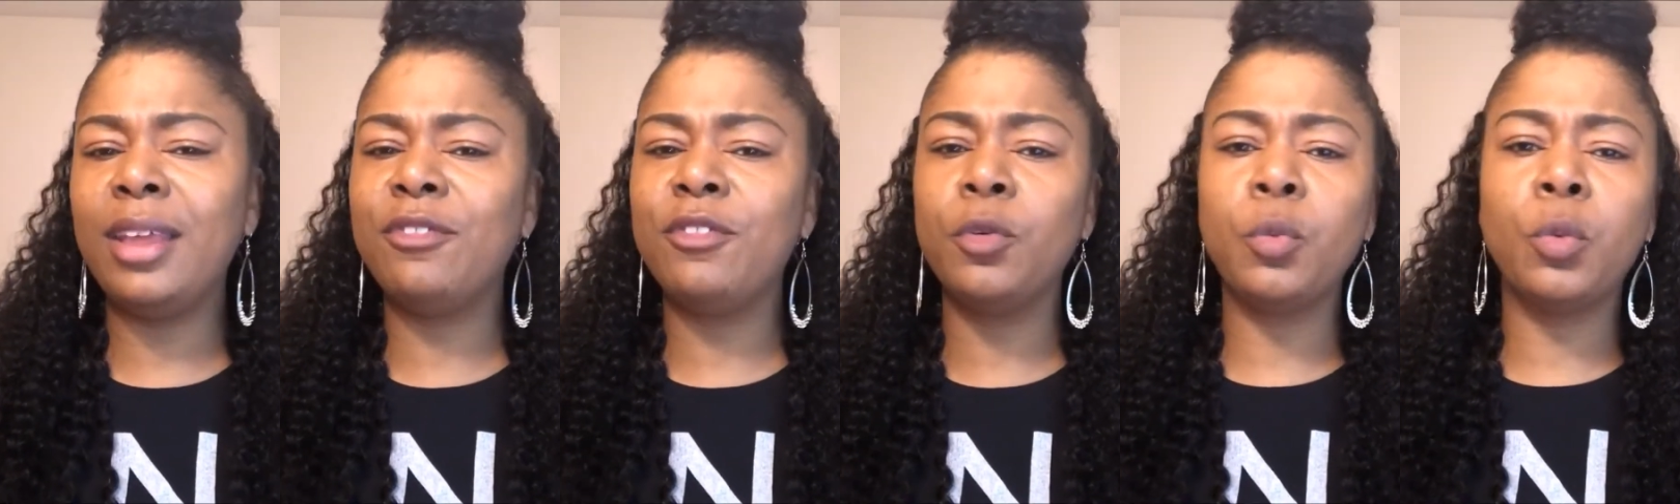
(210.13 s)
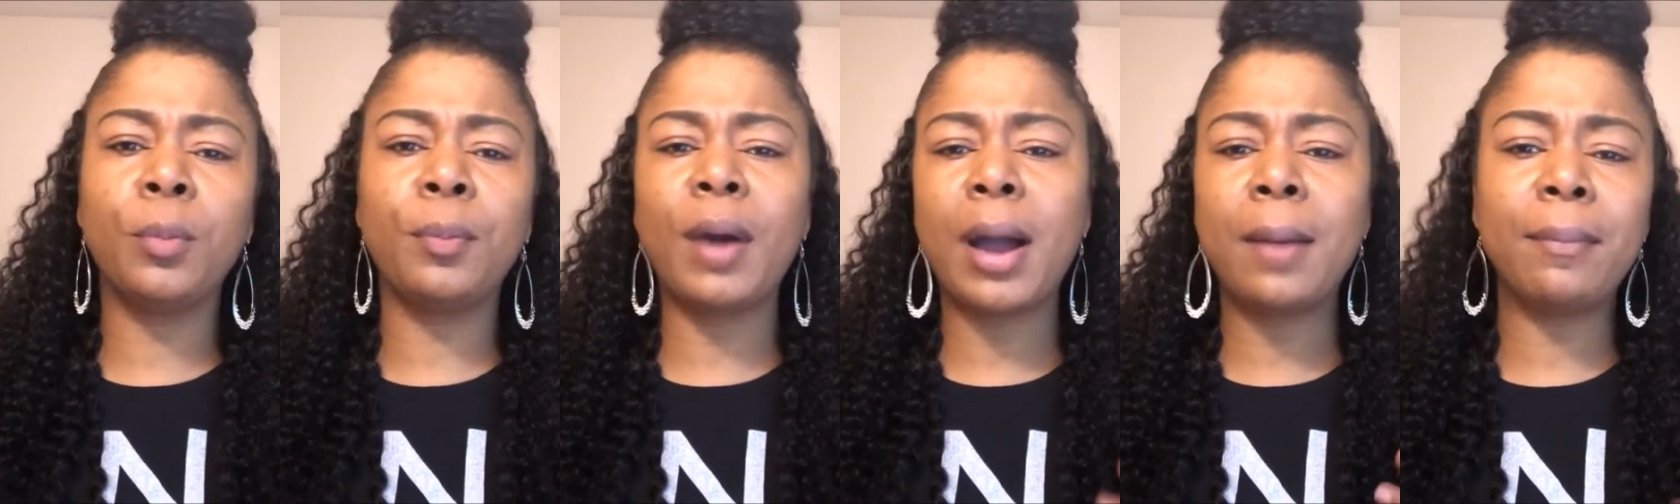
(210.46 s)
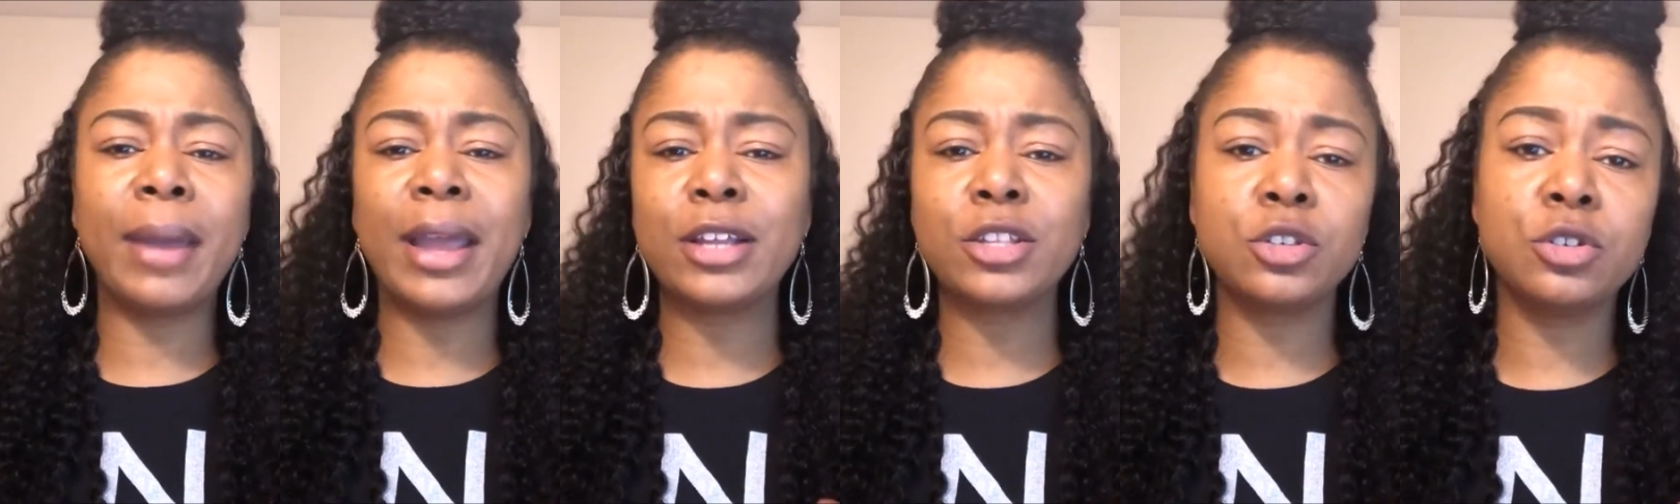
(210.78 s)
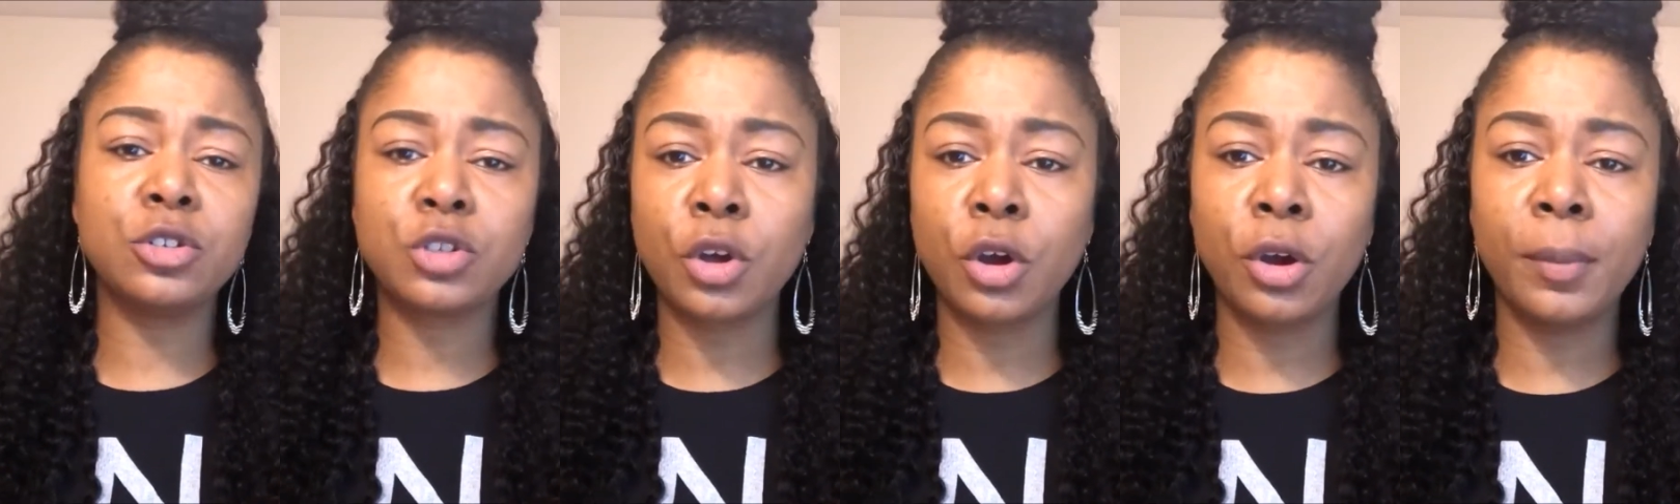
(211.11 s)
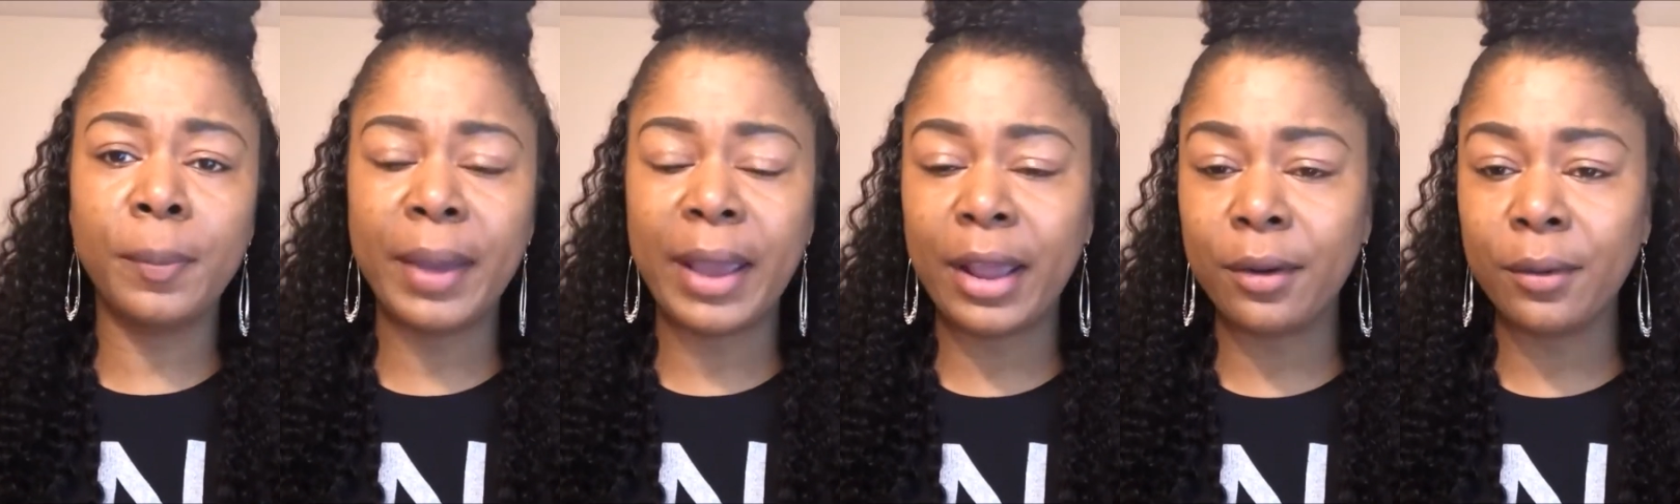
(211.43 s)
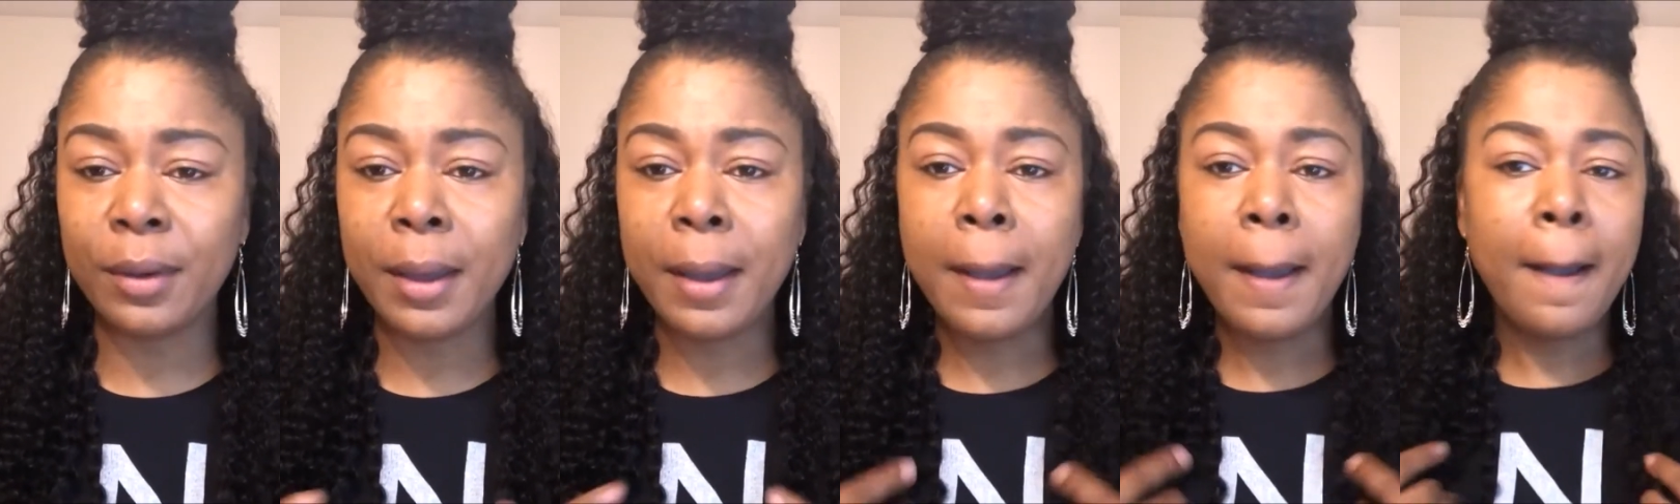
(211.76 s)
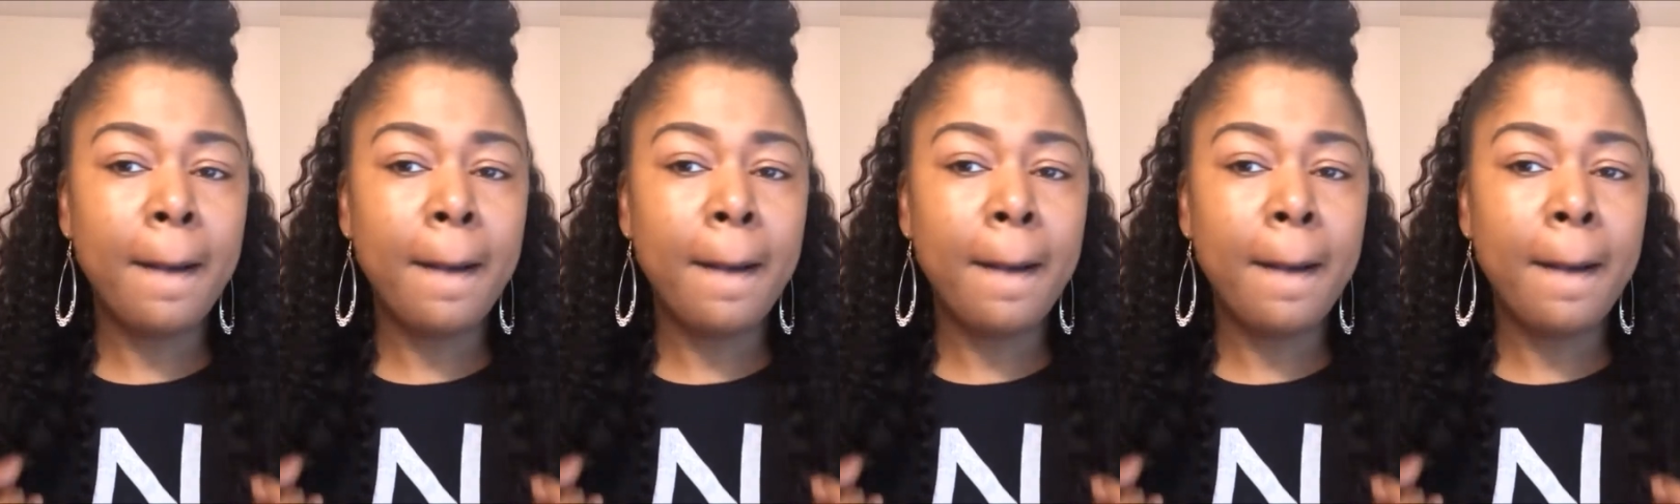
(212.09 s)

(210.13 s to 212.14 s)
if it will pop back to its curl pattern.